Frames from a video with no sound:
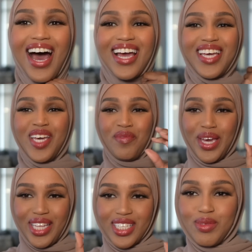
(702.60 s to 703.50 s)
I keep
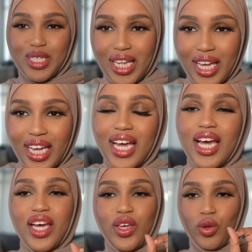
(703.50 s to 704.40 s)
making this mistake.
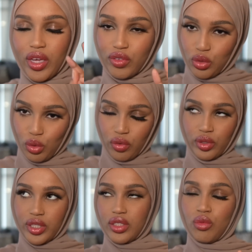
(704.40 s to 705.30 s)
You only have two
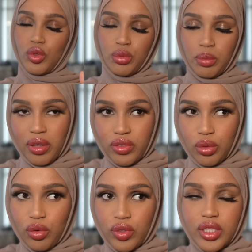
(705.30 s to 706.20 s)
ovaries, or most people have
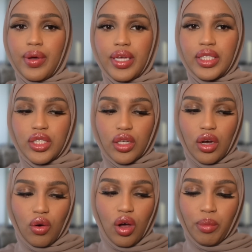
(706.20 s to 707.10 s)
two ovaries. And
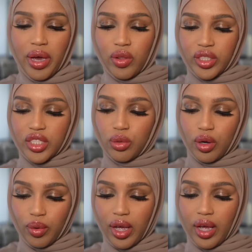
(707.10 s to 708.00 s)
so all my other tests were
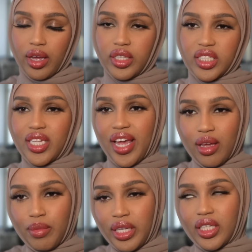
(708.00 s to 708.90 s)
okay, just the
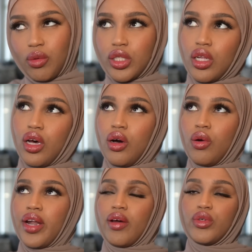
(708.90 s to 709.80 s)
AMH that was low,
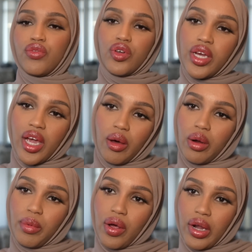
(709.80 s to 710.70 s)
and I was freaking out
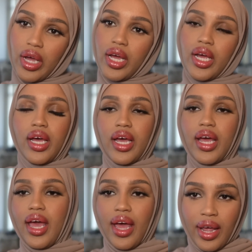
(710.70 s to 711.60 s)
about it
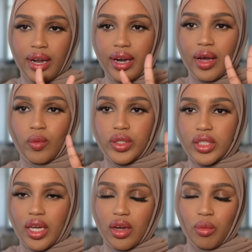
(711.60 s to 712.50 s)
and I was
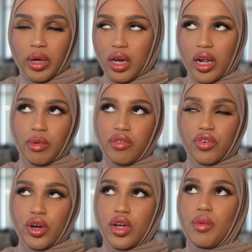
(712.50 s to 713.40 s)
like, oh my god, I'm
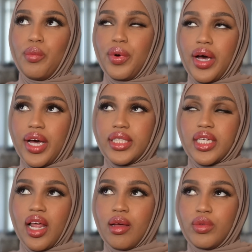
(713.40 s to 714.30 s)
infertile. But
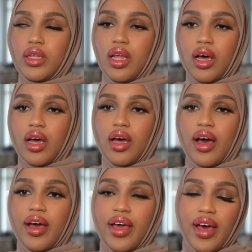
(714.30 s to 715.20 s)
alhamdulillah,
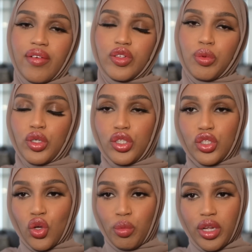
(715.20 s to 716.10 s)
I have spoke to
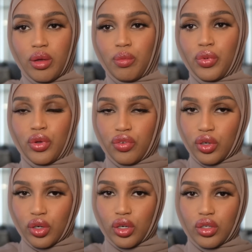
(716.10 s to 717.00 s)
so many beautiful
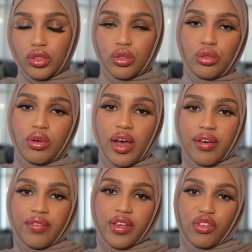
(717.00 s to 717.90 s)
girls who
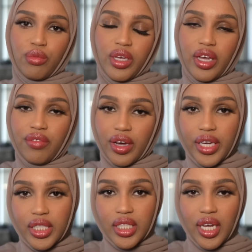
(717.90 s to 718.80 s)
have given me
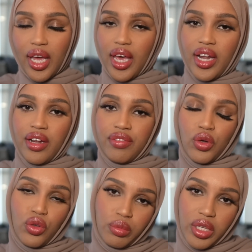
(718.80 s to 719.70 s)
advice and have
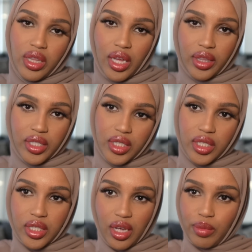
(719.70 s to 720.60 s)
told me that this
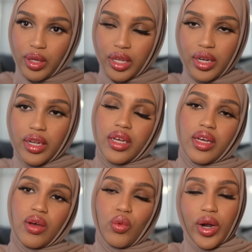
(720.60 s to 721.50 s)
does not mean
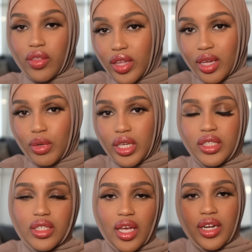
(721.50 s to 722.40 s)
what I think it
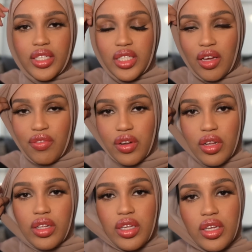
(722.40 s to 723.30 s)
means and it's
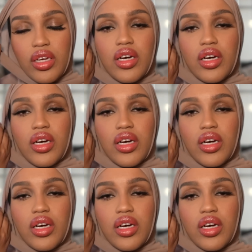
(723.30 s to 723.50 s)
definitely